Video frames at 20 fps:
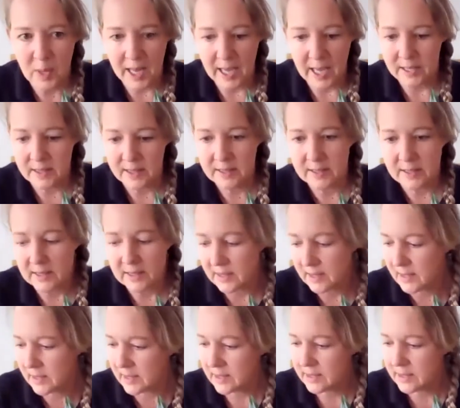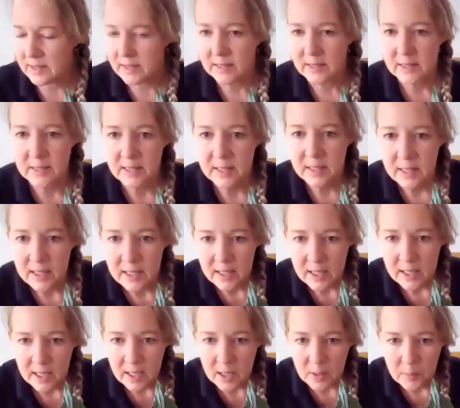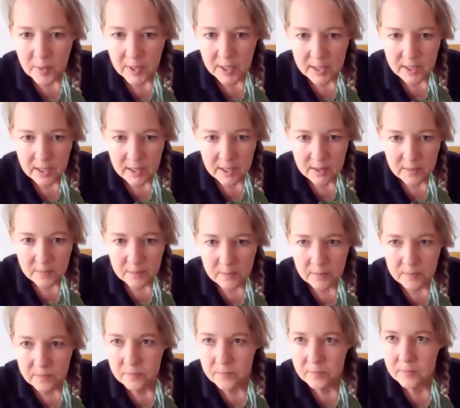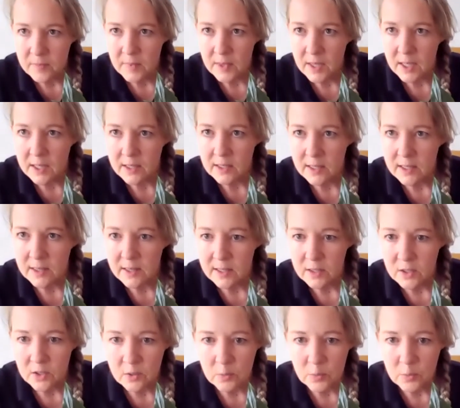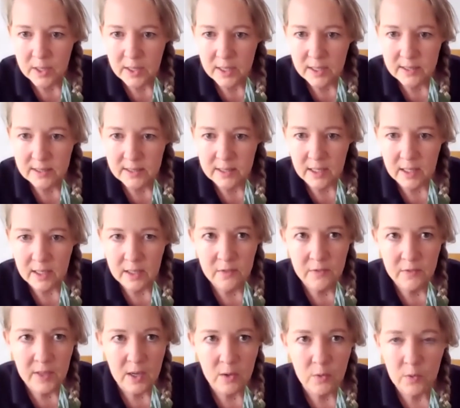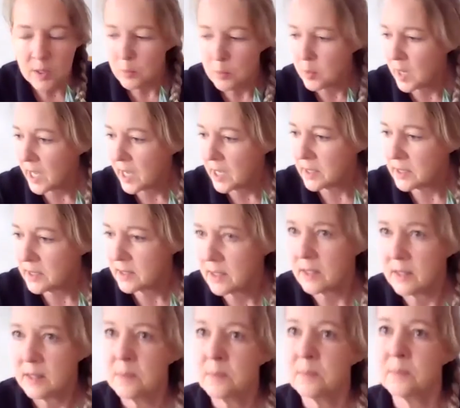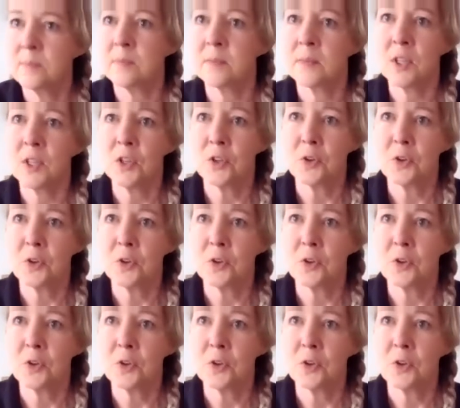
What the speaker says: plants. Yeah. But I think you could probably save that wee plant. It